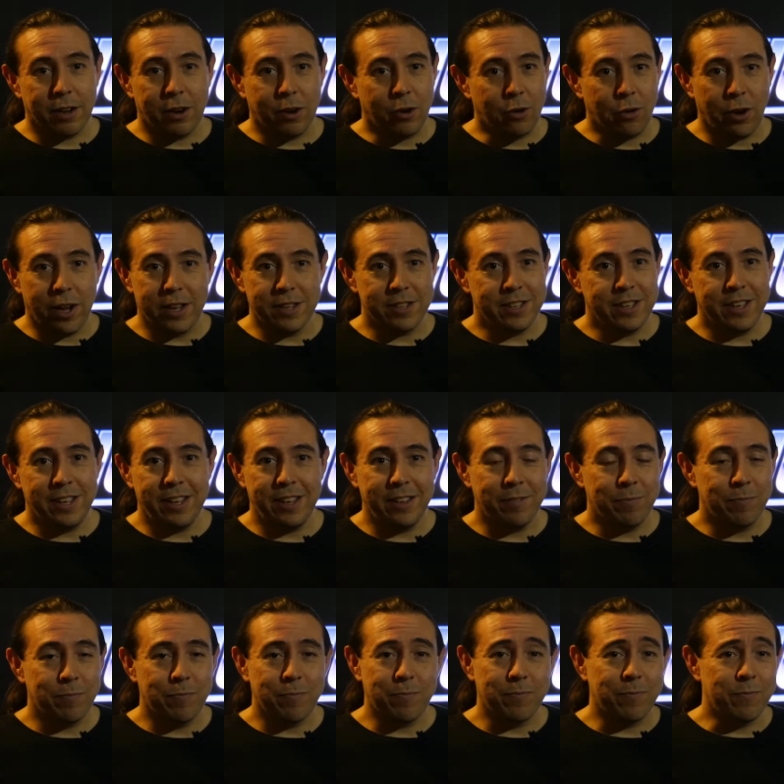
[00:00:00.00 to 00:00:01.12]
Crazy
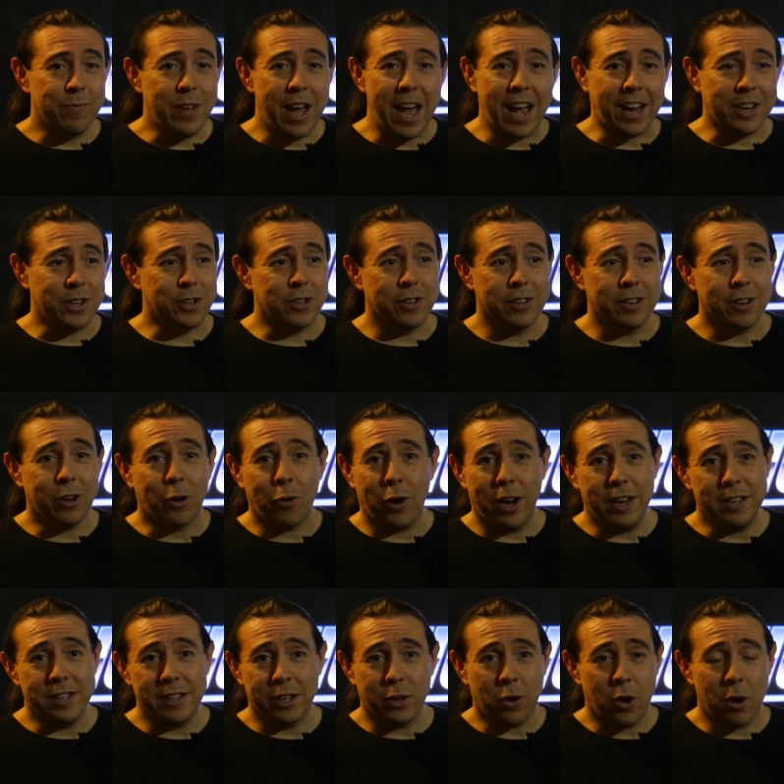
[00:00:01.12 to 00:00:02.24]
action,
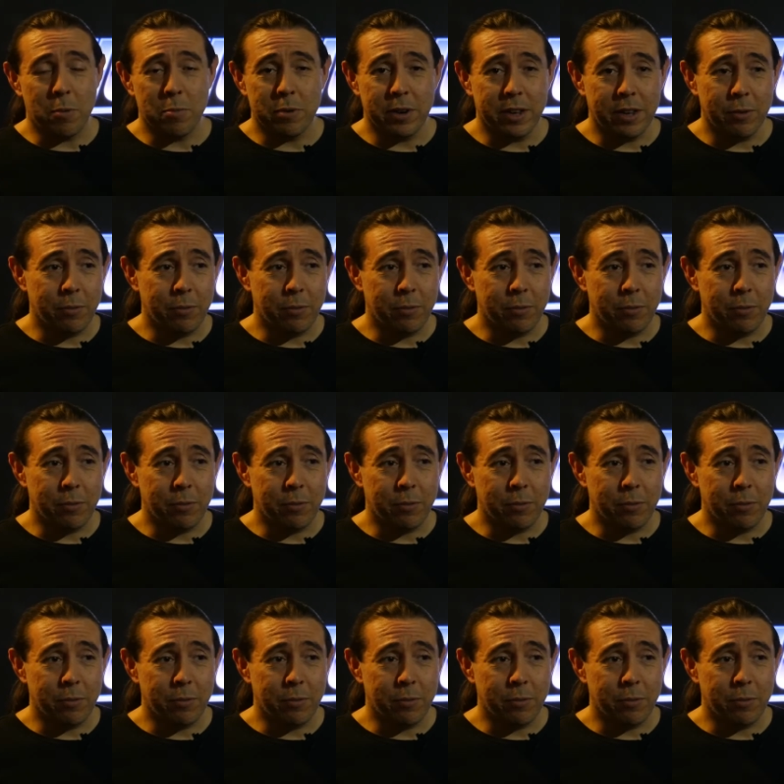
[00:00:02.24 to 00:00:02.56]
crazy comedy.